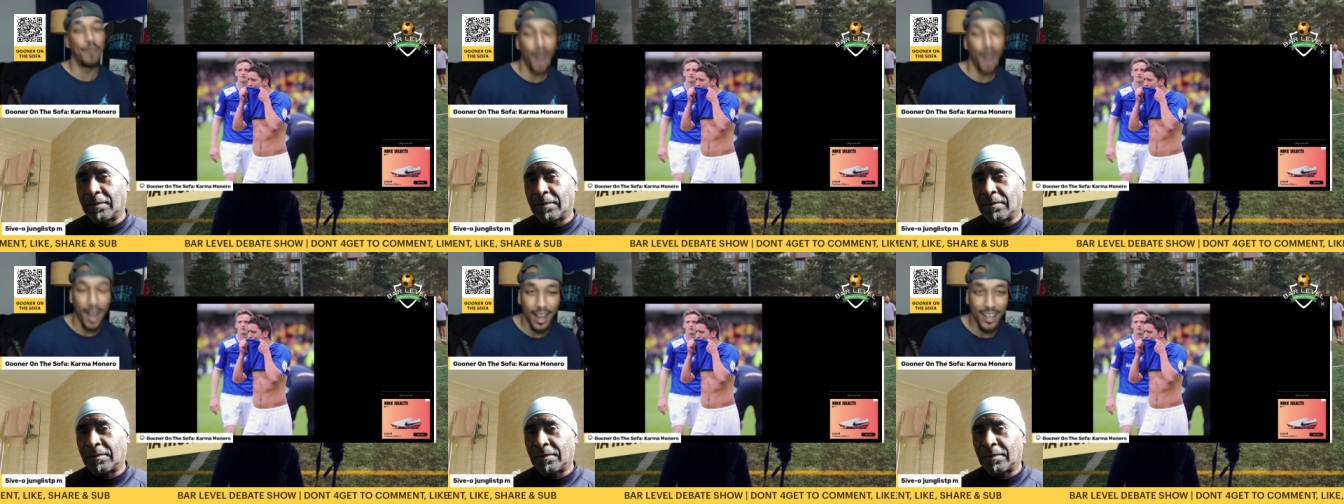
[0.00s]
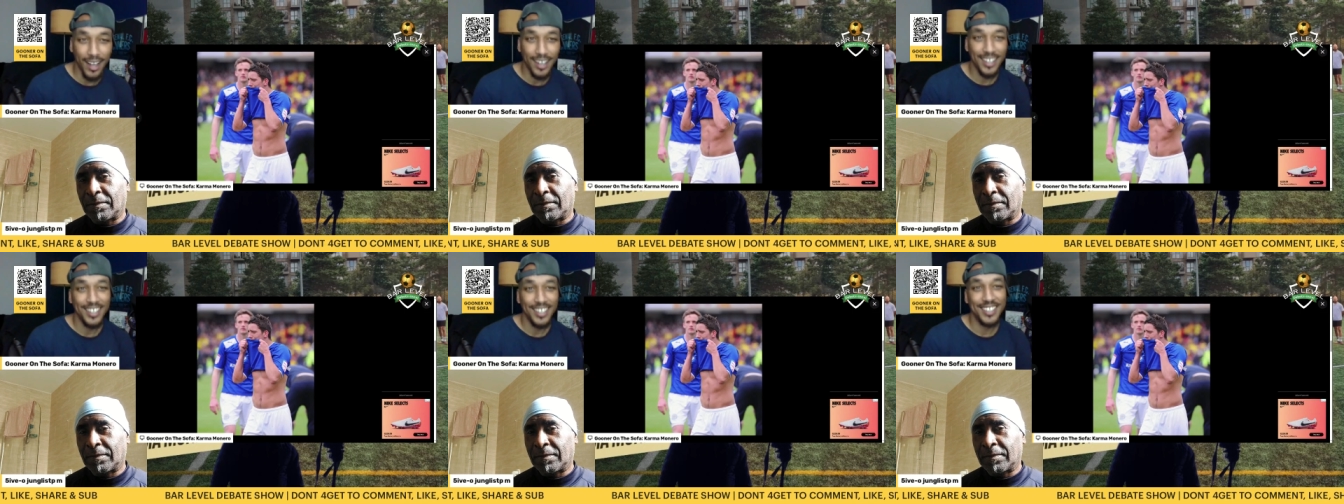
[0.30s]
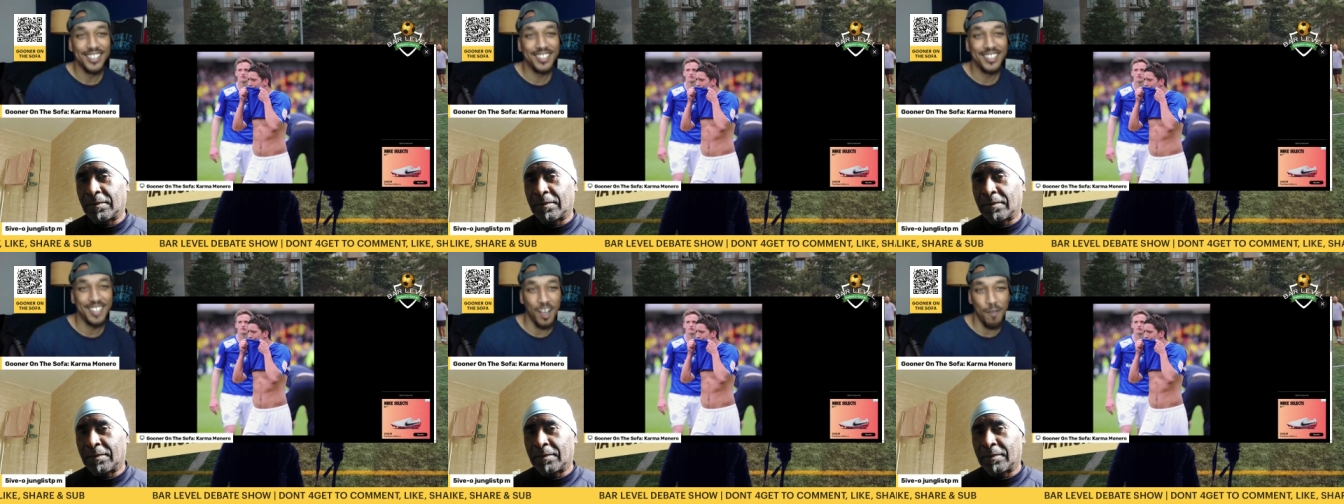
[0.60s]
But
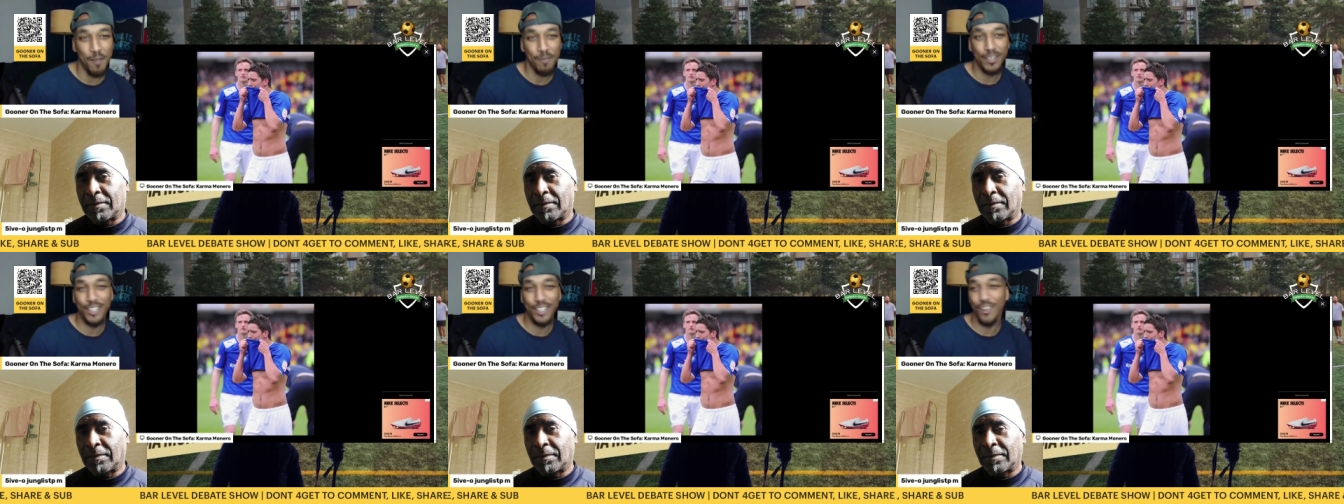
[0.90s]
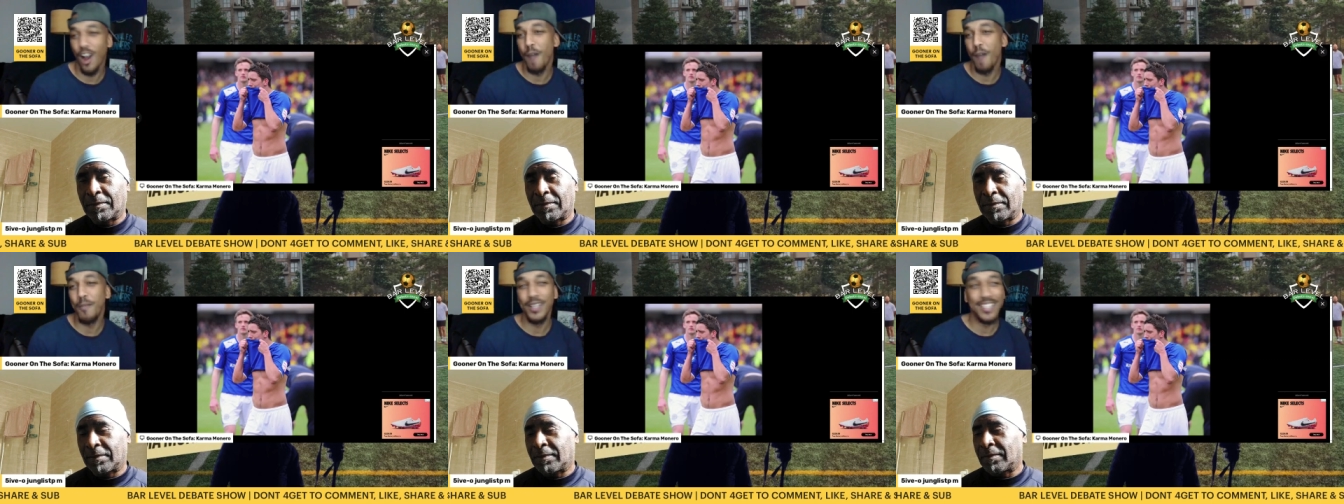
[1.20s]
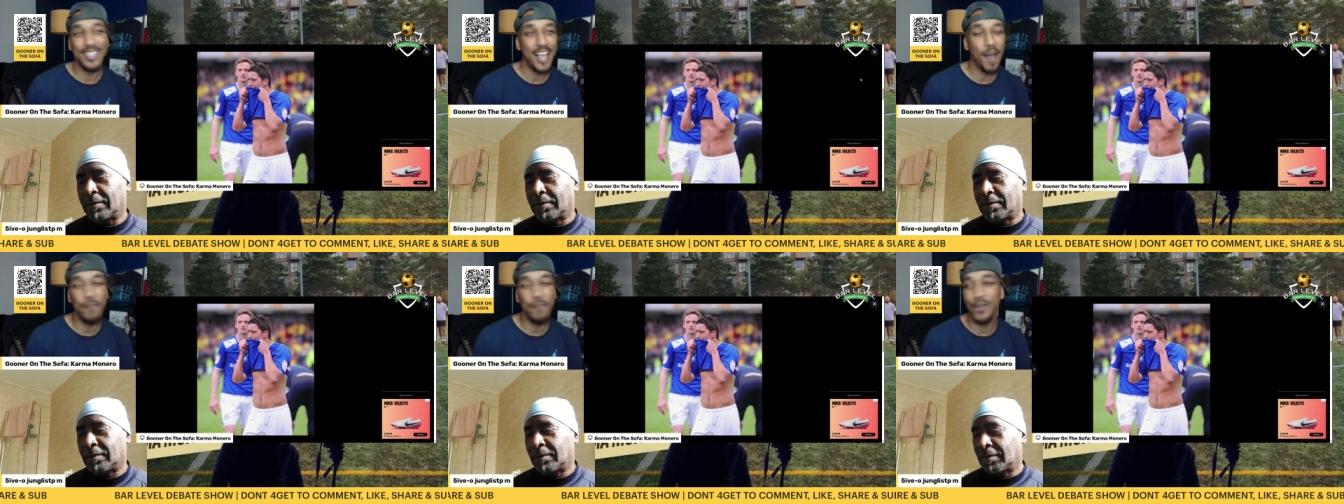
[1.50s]
some
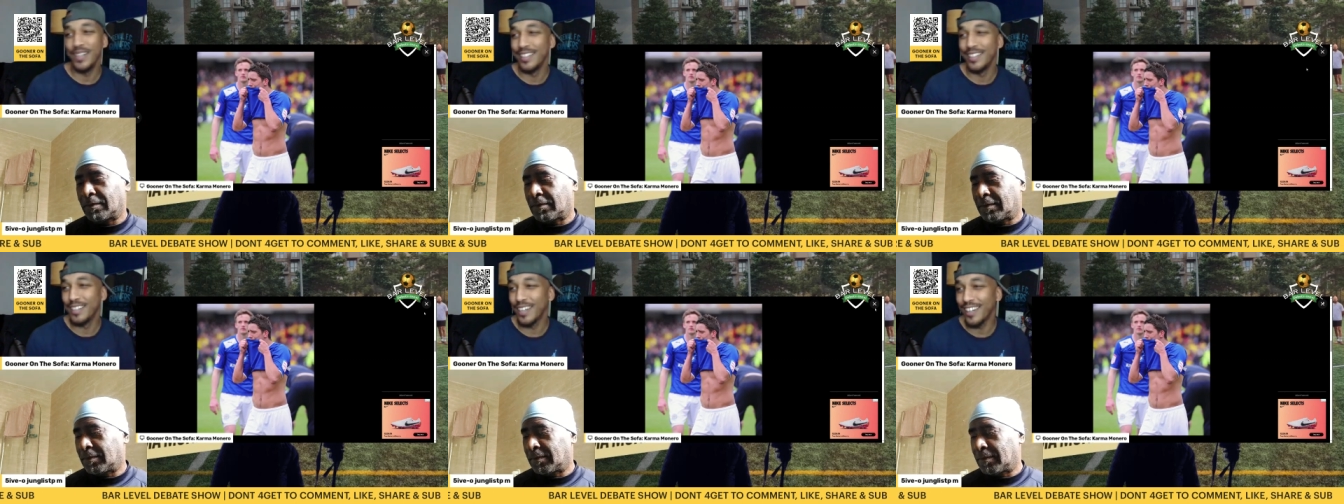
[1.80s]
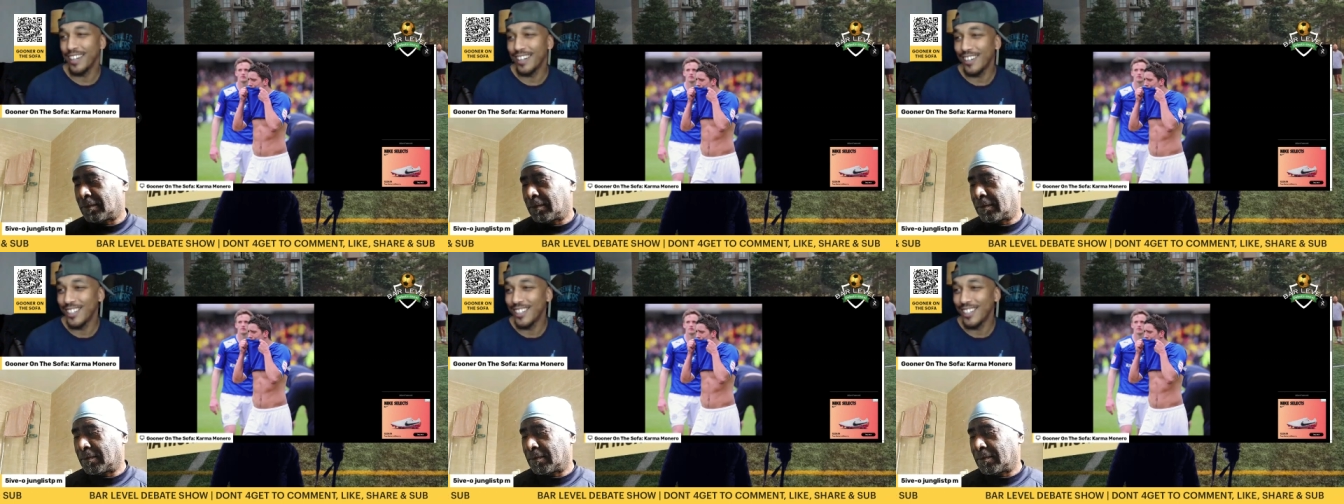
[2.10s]
dramas happened